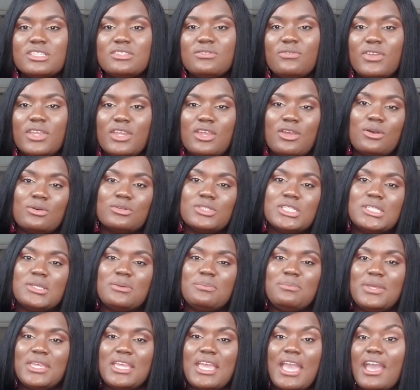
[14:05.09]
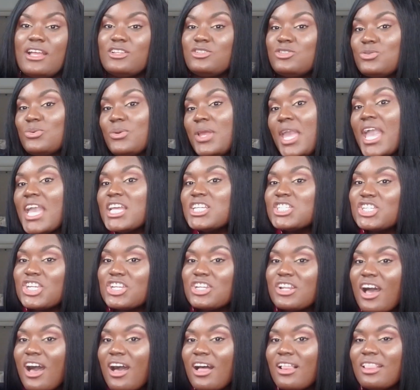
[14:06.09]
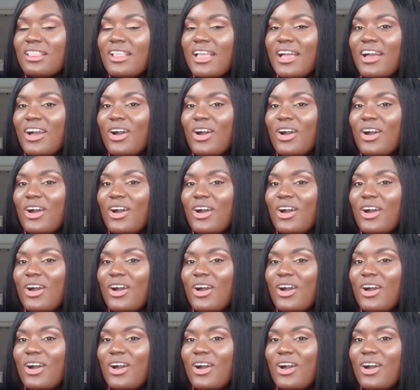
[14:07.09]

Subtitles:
video to be educational,